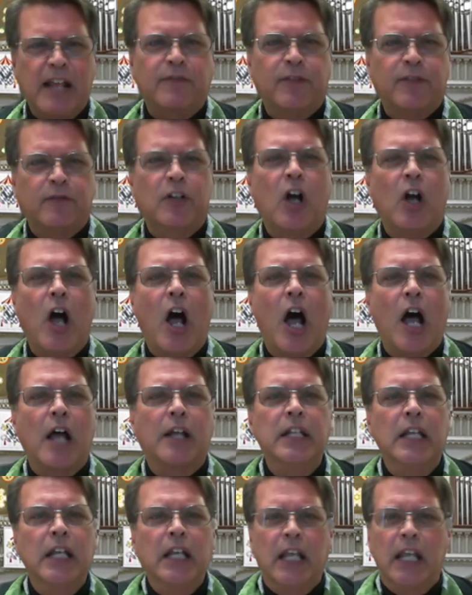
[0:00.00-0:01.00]
of God
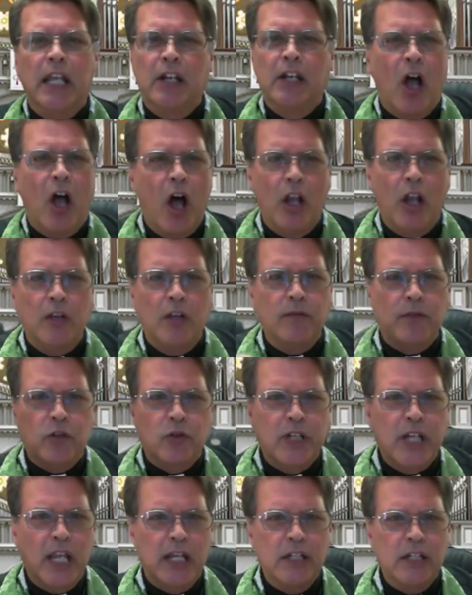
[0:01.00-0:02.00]
in all of
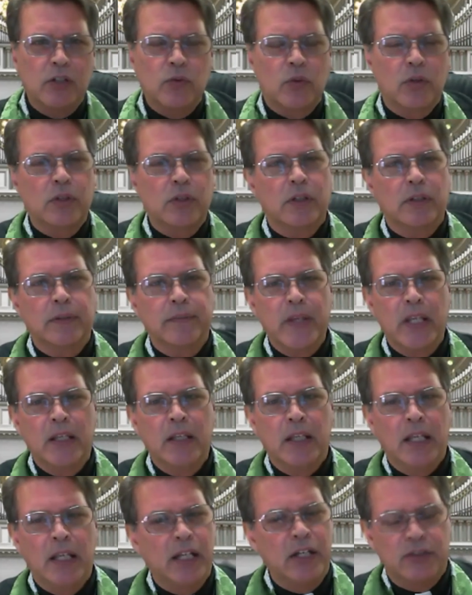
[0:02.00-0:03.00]
created order.
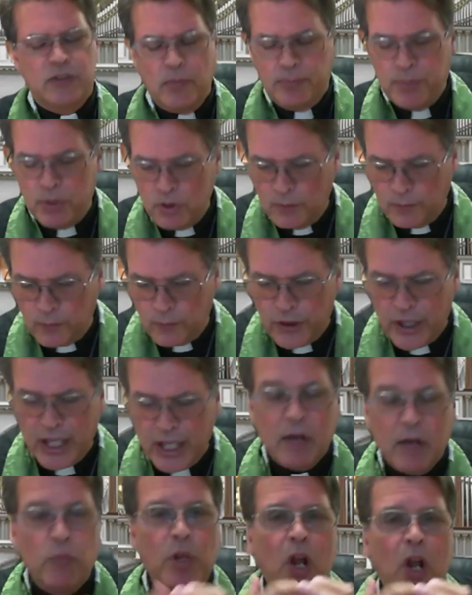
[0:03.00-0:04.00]
It is a beautiful thing,
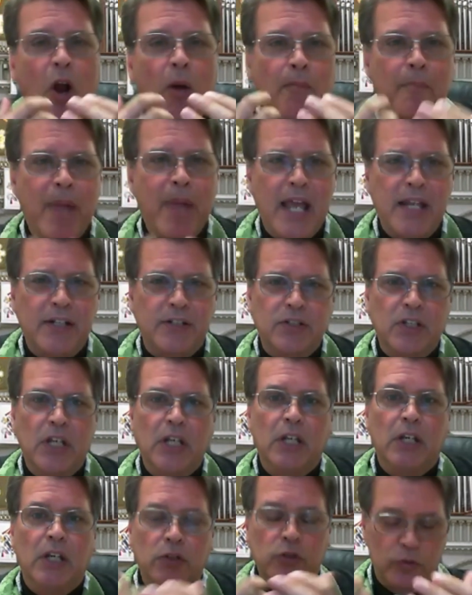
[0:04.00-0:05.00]
and we are meant
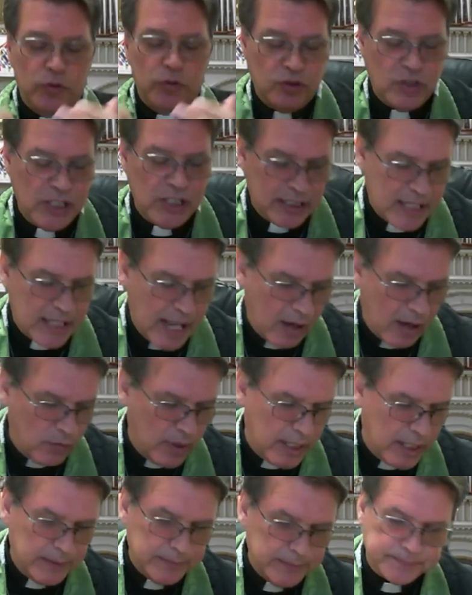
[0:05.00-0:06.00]
to see it that
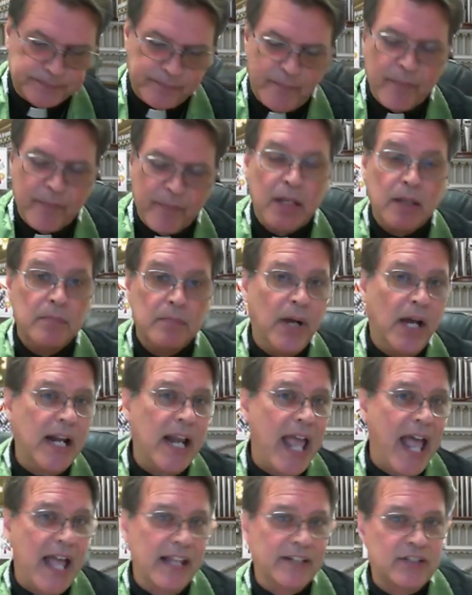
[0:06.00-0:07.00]
way. But
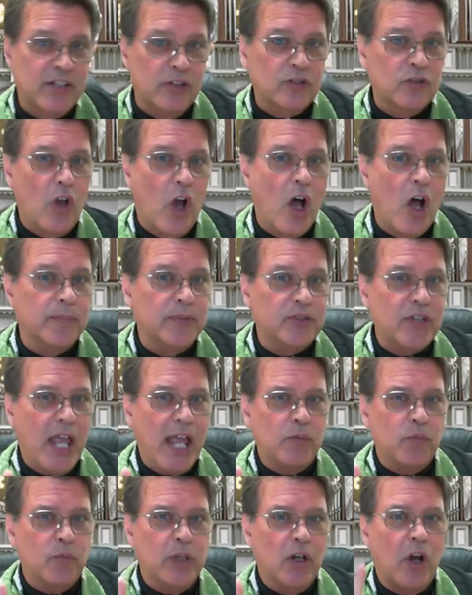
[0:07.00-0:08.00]
as the psalm
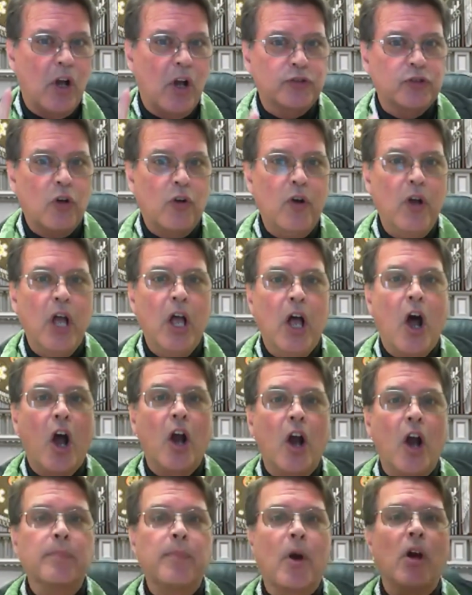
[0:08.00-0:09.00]
said, we also
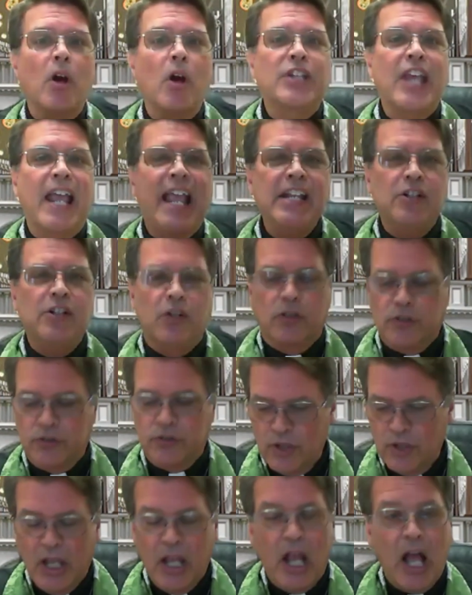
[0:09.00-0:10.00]
are partakers
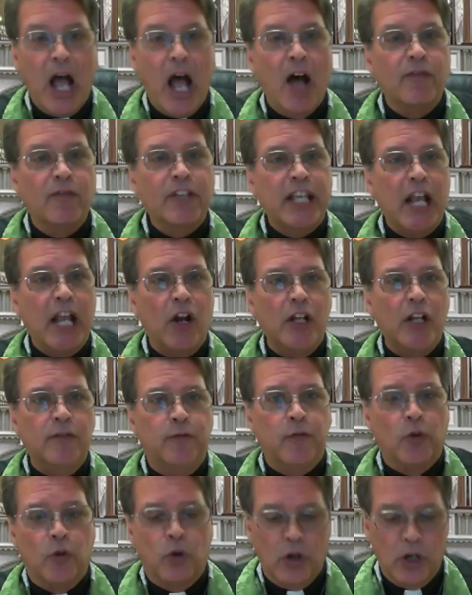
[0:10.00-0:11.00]
of caring
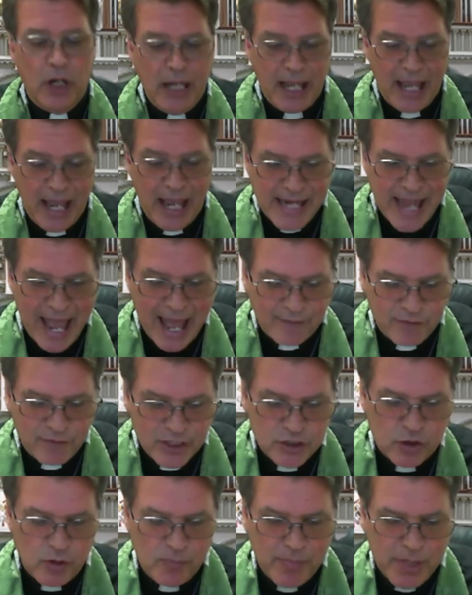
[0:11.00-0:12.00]
for and
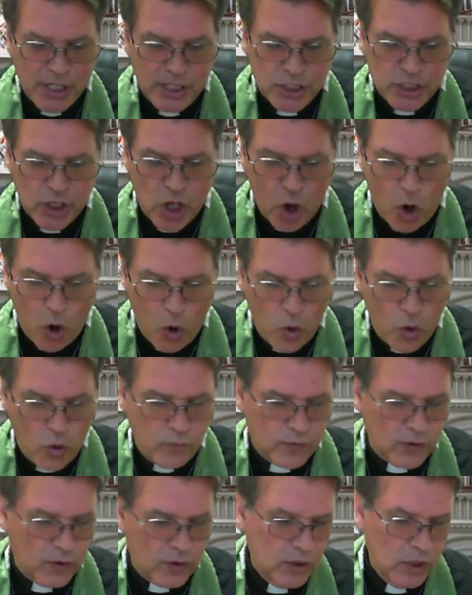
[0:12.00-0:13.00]
having dominion
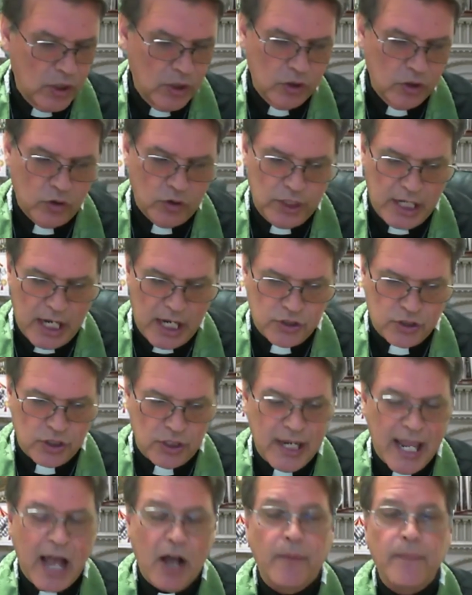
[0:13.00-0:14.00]
over creation.
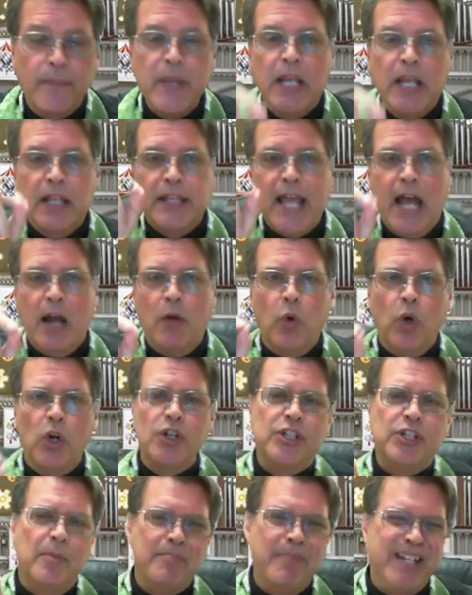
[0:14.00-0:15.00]
Now, that word
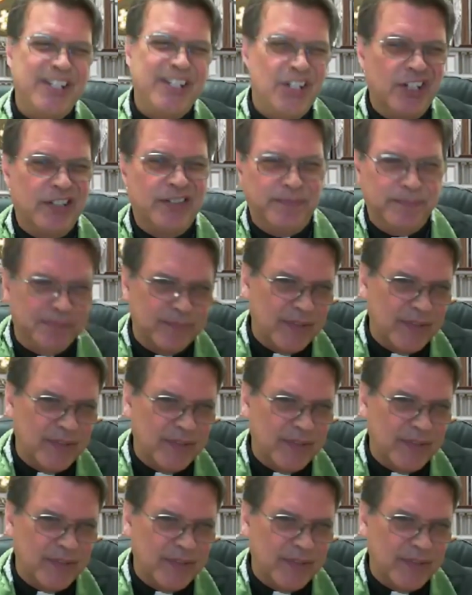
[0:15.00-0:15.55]
dominion